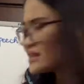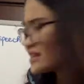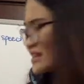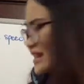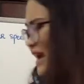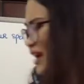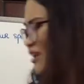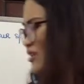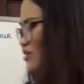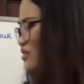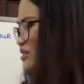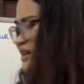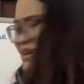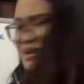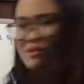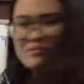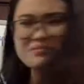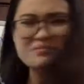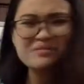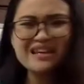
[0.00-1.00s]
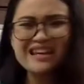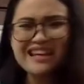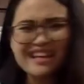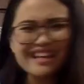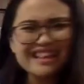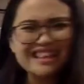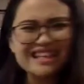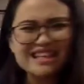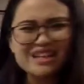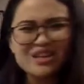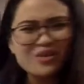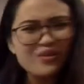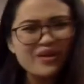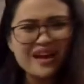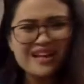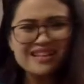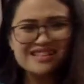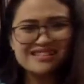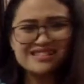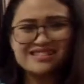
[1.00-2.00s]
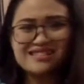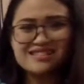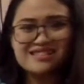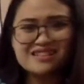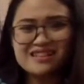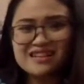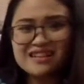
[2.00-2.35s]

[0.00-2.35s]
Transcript: now can be in the US?